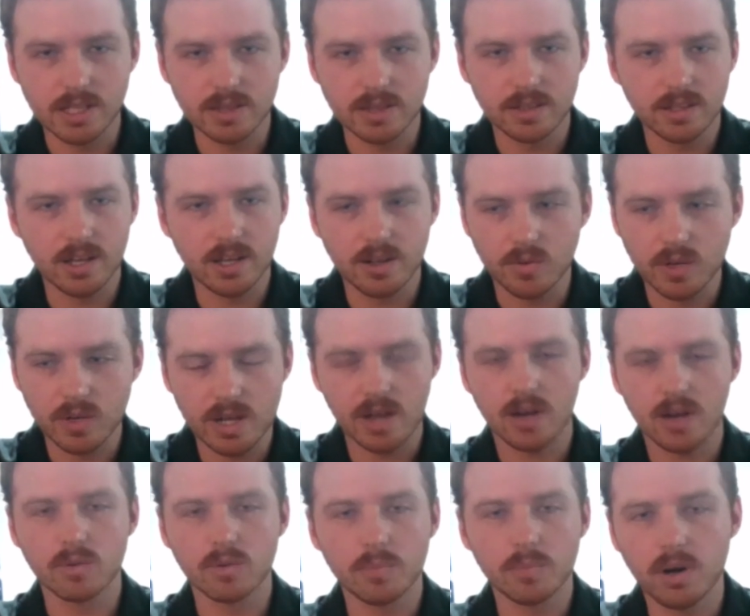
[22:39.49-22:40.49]
And I don't
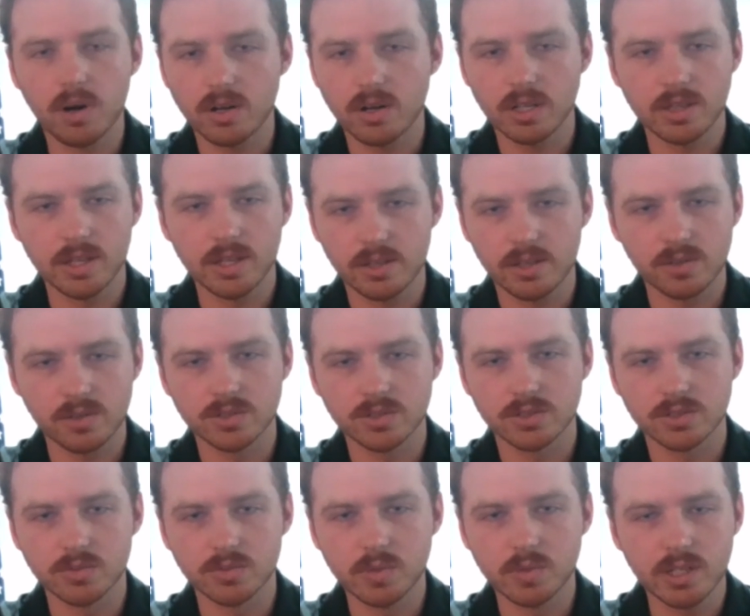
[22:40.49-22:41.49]
care what party that
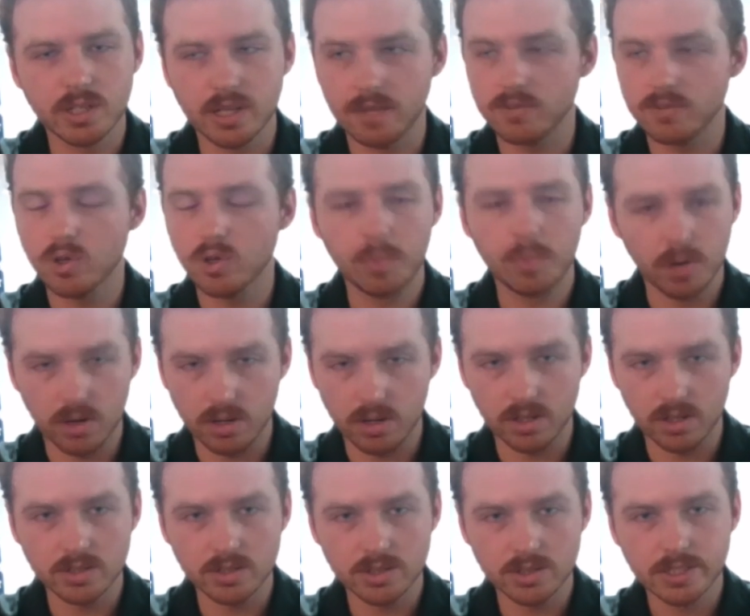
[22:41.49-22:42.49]
goes through. We could have no
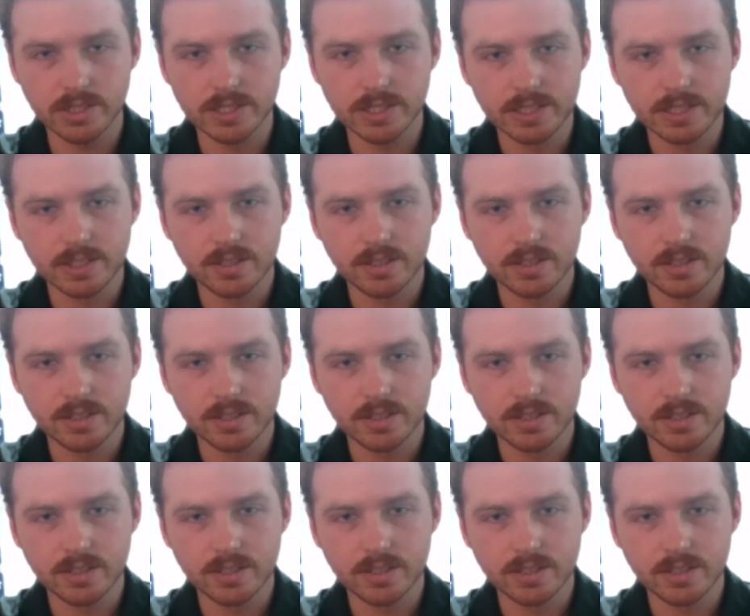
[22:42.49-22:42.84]
parties.